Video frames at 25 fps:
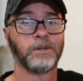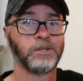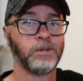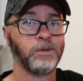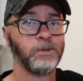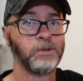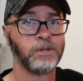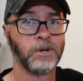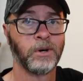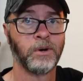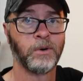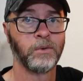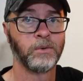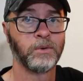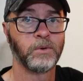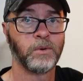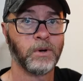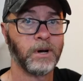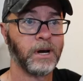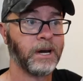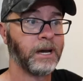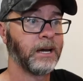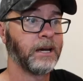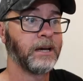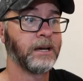two-tone
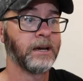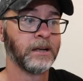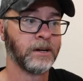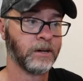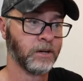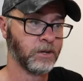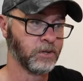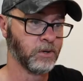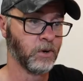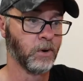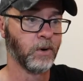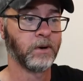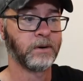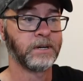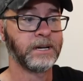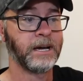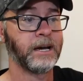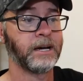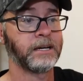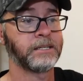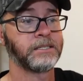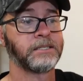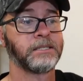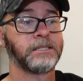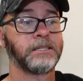gray in a dark
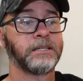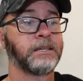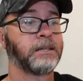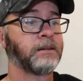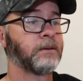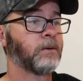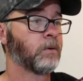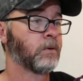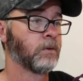accent,